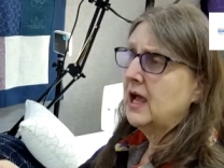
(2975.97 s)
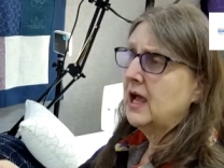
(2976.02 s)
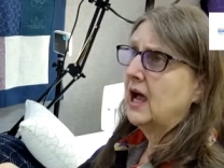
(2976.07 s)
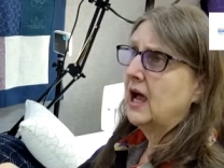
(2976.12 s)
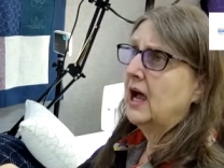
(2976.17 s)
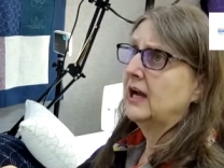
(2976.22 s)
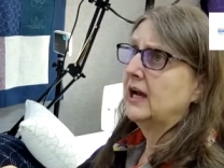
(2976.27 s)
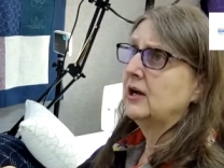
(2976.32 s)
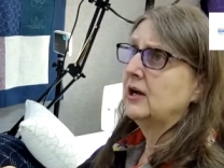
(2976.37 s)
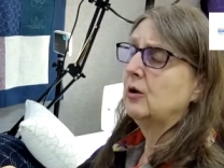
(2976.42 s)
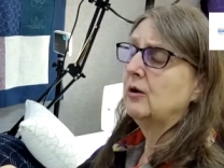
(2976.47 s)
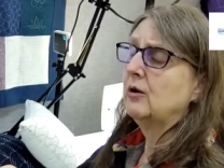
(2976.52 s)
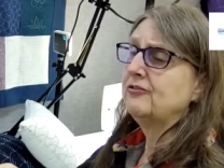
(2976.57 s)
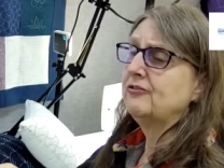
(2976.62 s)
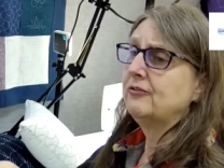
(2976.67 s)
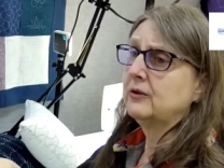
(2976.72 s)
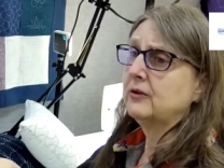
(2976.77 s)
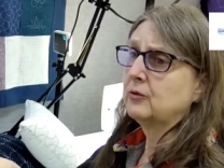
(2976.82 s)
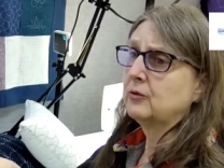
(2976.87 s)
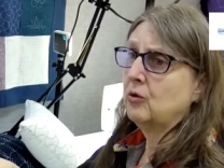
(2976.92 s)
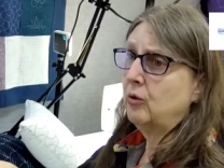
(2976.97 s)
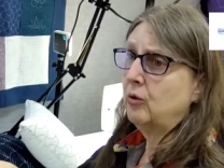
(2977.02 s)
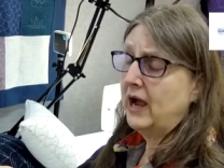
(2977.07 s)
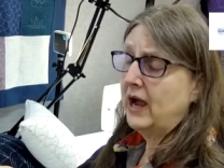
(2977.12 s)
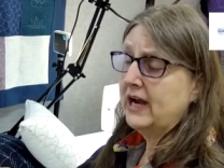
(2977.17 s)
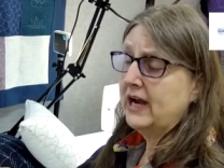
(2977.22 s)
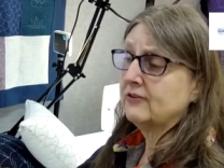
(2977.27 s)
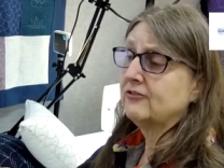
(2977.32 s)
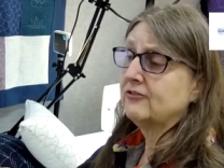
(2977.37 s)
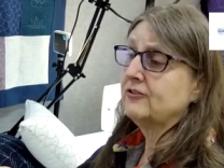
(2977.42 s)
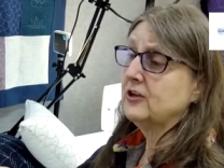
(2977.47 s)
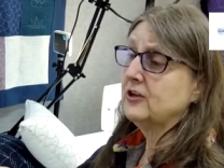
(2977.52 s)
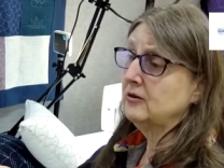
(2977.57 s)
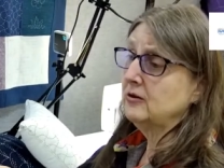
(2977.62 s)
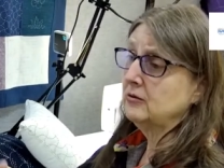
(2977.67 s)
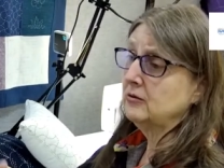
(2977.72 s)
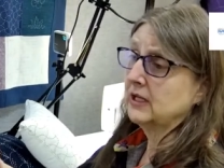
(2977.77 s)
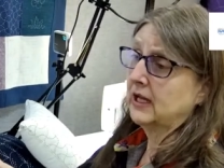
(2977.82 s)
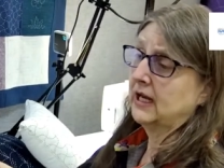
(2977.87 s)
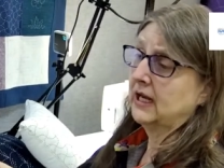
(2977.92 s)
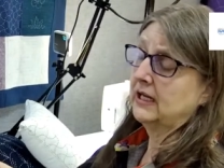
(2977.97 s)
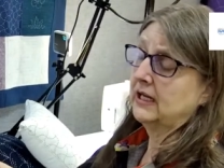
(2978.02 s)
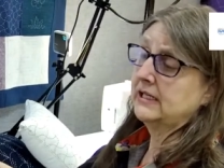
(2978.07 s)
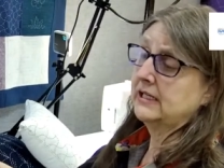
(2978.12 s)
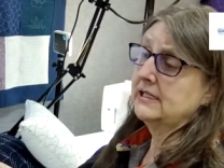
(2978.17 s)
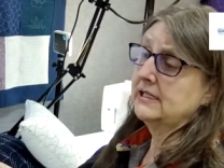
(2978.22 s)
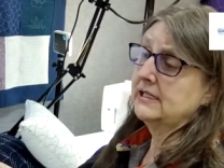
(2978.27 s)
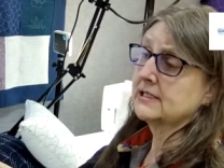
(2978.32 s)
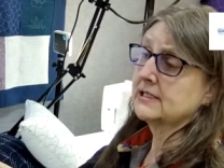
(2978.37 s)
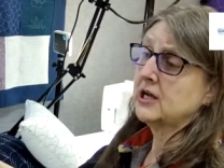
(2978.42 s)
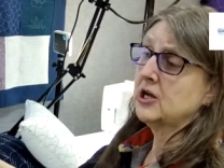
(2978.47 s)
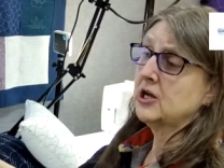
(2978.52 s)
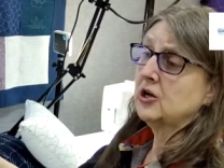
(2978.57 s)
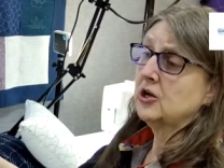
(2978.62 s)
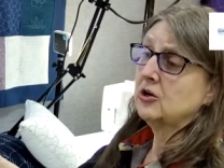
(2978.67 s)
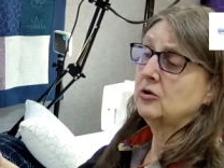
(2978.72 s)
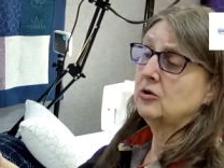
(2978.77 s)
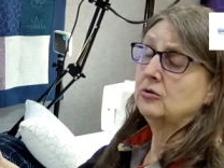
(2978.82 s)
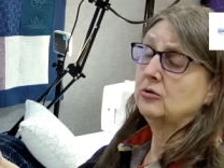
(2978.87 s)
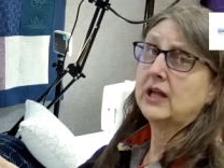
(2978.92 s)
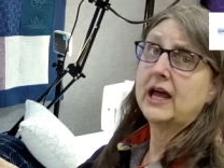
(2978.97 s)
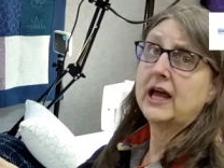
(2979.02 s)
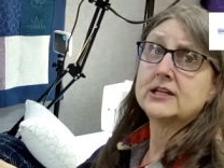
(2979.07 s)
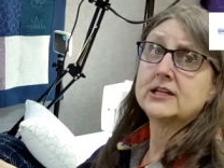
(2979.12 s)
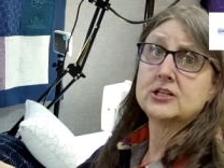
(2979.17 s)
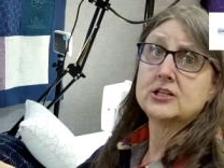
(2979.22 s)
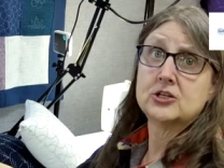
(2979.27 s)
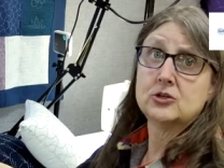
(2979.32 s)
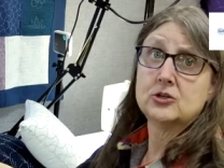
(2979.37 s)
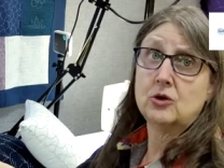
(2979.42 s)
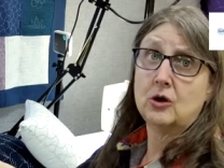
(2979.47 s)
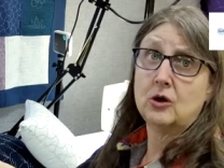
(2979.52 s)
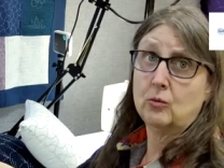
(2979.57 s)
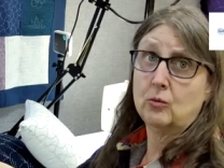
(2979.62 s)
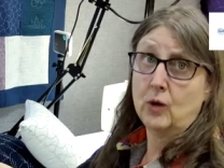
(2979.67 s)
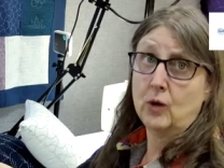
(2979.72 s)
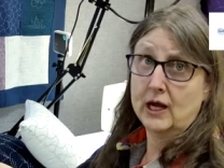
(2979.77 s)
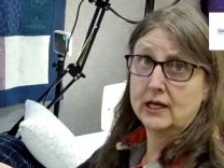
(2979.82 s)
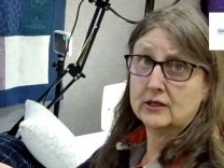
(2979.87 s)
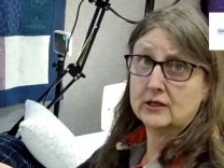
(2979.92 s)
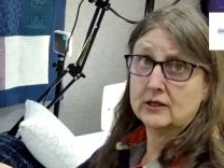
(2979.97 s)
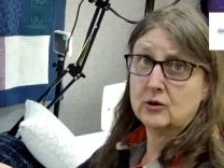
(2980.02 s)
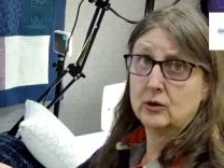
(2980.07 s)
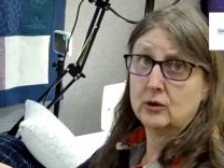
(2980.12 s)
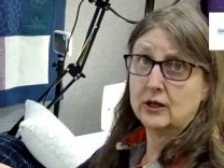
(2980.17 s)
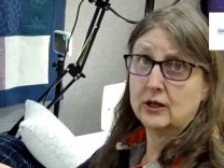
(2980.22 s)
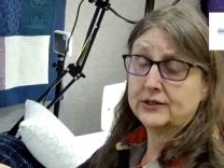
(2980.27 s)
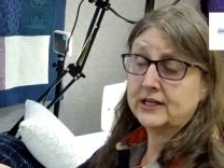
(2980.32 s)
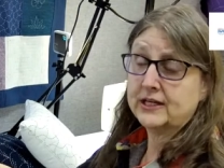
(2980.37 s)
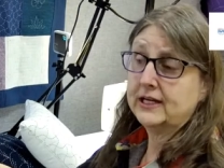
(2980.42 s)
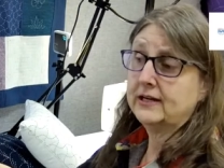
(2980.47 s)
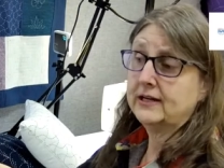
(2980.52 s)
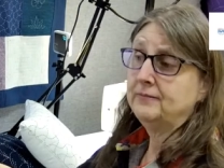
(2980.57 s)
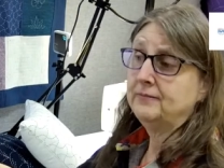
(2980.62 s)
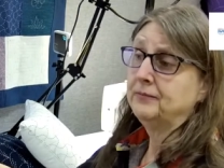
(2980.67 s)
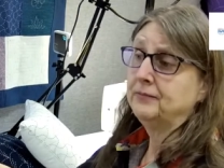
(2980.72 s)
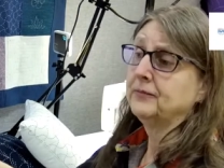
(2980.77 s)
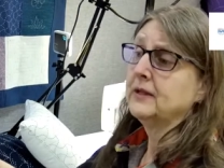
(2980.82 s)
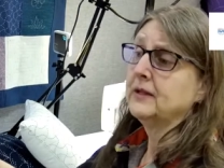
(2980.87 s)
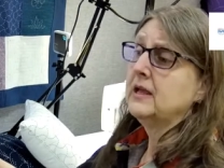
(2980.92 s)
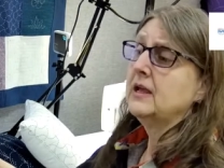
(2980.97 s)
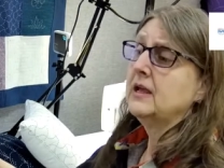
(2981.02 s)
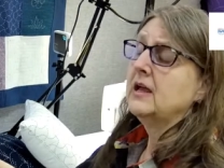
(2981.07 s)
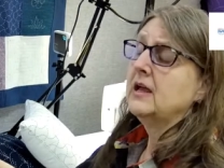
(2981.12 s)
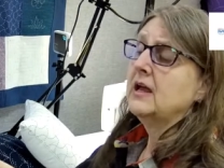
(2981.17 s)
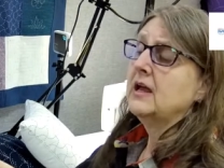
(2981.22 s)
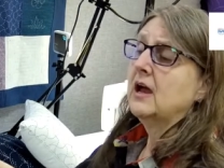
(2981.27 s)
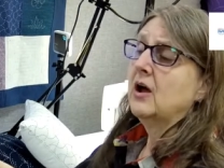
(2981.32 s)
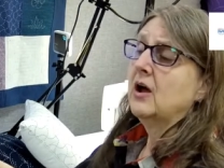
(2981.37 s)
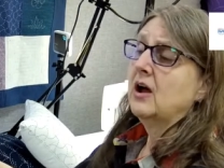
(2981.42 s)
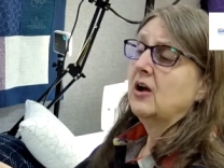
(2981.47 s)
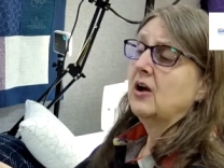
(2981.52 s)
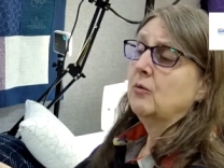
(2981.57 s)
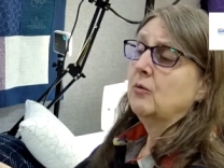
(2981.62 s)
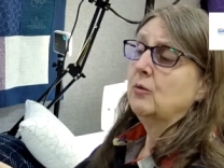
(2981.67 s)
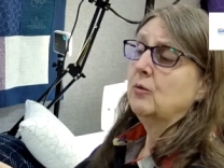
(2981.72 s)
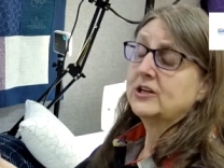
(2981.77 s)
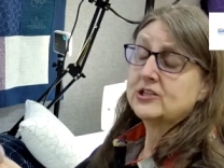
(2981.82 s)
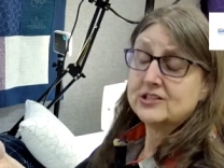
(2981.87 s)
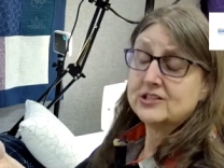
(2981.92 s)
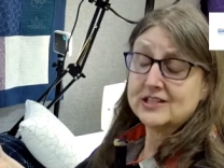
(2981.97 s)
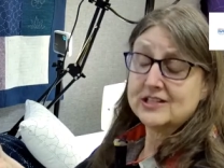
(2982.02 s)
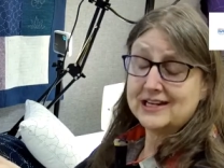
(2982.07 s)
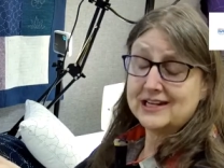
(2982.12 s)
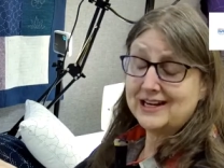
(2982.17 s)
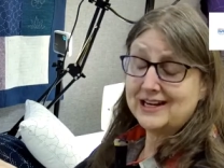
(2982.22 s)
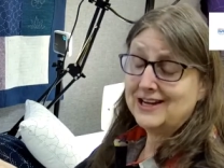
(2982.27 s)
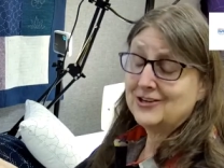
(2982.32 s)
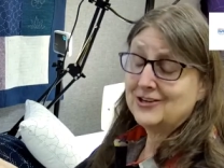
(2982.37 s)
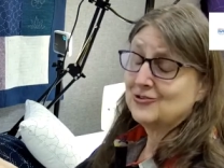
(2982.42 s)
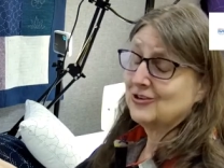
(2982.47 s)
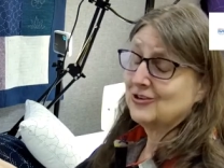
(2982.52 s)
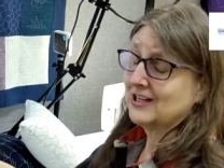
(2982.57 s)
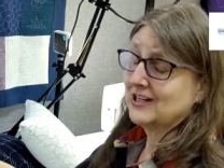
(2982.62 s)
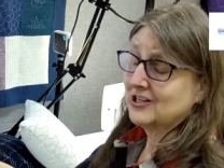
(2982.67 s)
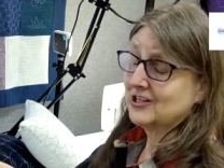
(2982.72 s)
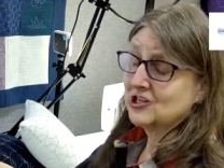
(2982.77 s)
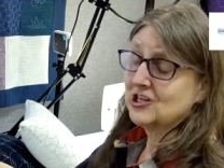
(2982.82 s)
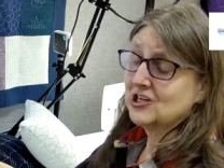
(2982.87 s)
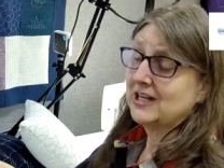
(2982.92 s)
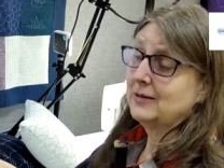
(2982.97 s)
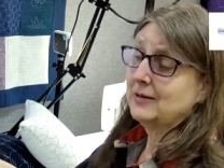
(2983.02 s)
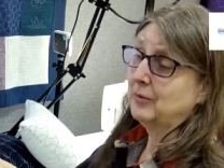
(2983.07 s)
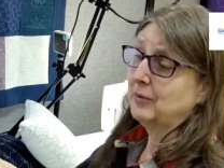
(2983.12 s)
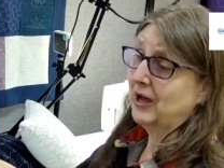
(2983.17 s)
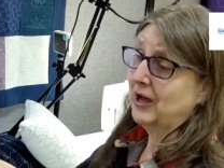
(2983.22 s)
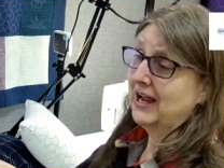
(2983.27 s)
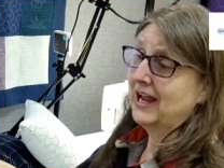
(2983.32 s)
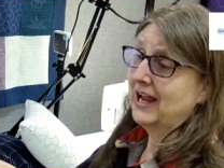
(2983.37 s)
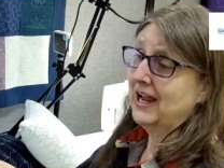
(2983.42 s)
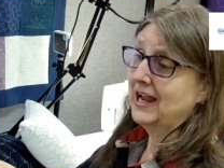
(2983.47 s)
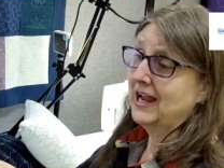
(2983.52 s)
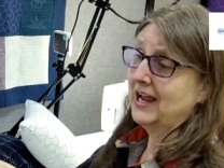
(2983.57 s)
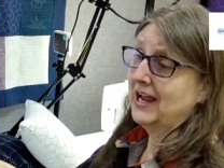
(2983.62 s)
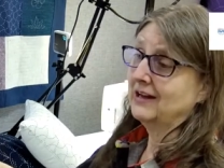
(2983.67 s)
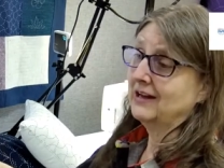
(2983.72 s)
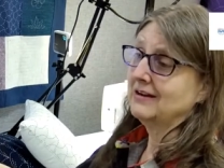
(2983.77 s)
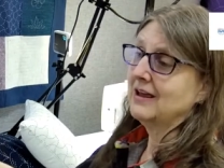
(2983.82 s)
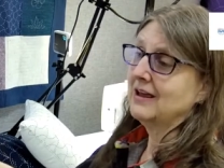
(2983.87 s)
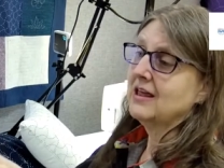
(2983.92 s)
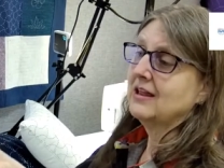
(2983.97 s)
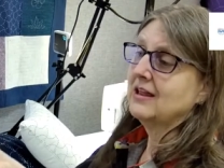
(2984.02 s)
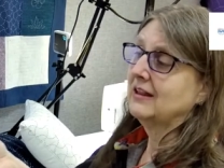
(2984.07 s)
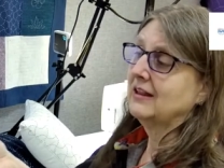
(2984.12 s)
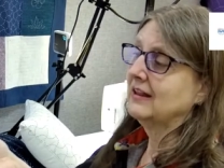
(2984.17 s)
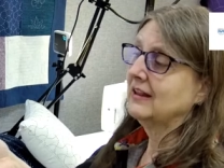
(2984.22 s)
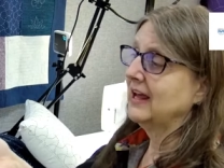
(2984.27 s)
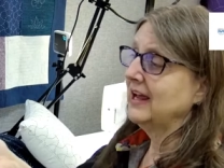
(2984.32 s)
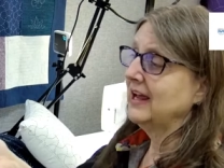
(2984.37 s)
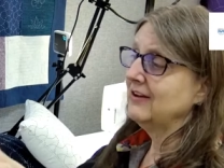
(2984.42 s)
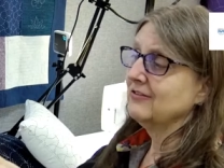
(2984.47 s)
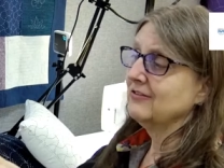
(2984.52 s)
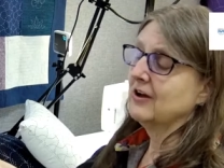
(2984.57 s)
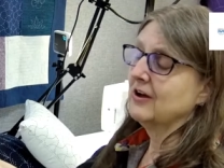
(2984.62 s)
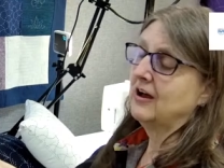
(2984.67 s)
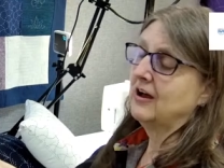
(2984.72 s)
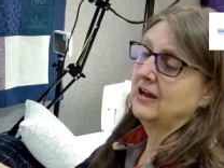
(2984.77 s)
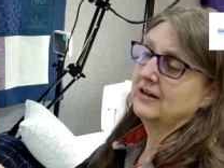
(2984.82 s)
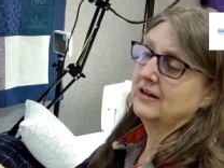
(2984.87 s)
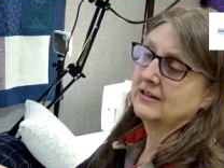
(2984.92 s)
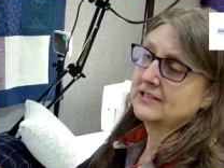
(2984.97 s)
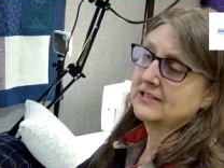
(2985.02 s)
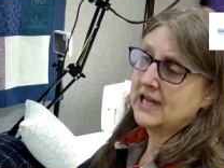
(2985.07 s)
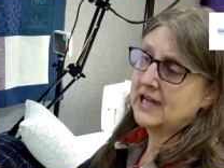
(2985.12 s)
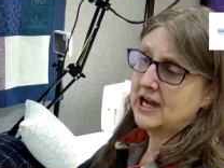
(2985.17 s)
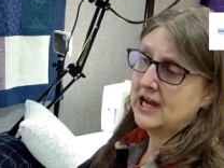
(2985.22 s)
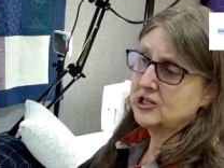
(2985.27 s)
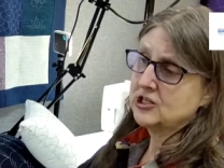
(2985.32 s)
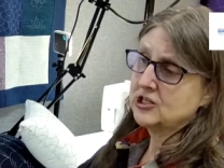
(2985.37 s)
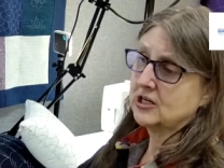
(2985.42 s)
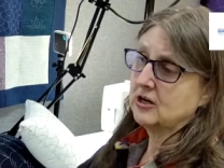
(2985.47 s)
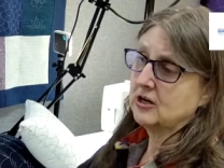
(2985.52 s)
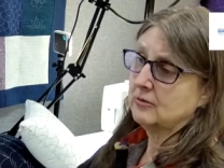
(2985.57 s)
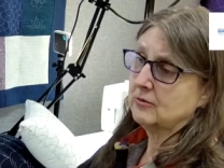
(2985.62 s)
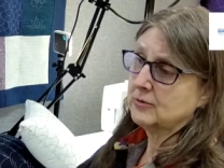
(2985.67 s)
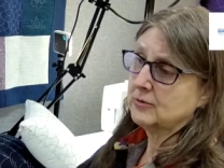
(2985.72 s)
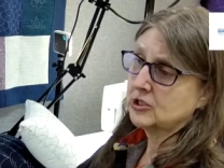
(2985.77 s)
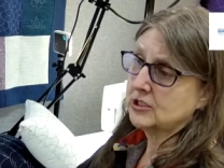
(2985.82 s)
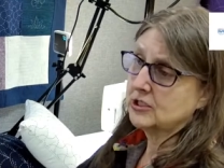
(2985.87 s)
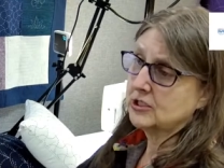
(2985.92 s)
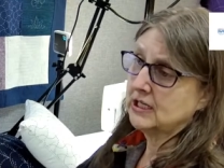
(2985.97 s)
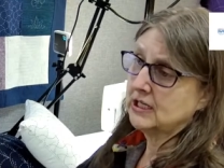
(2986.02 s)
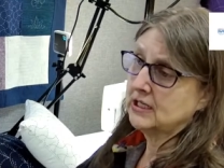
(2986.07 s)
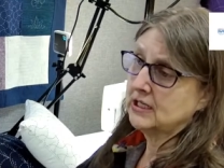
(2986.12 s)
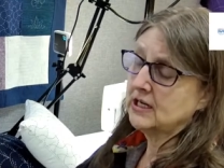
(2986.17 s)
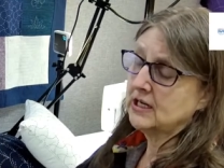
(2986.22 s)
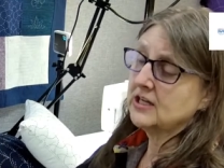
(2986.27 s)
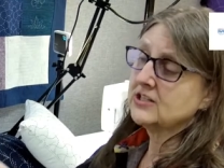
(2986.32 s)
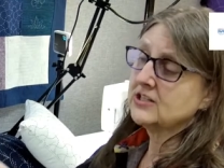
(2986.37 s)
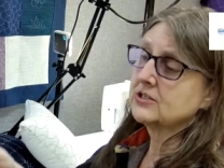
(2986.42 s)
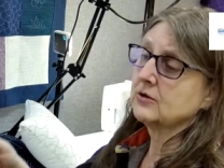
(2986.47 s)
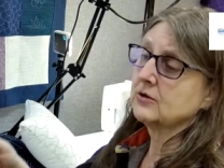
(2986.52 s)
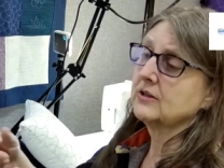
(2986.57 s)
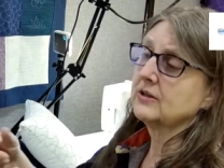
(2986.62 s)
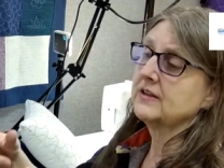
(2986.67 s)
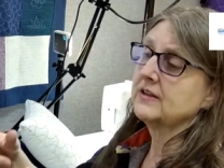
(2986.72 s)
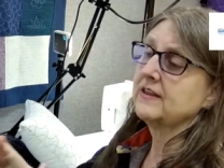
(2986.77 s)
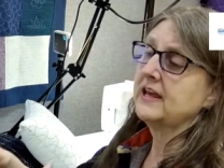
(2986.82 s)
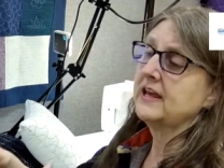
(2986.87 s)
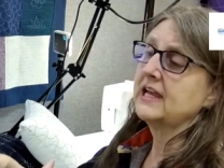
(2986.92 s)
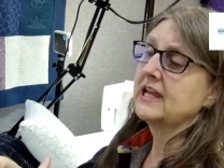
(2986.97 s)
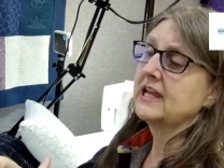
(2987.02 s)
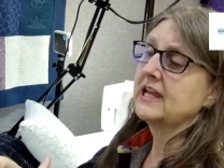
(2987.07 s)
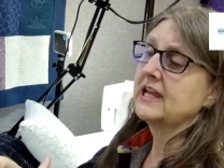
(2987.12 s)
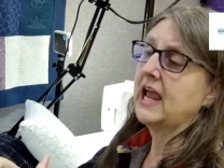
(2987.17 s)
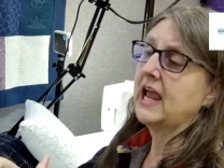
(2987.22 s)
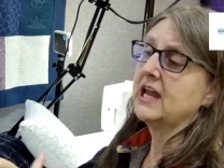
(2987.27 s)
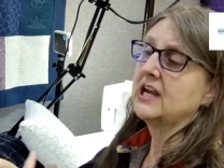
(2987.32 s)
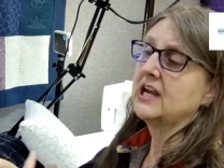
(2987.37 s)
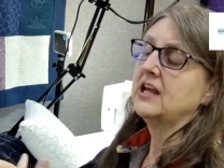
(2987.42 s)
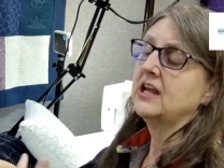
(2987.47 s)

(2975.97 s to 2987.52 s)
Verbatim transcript: I know of quite a few ladies who like to do Hawaiian quilting, which is again traditionally by hand, they have gotten a sashiko machine so that they can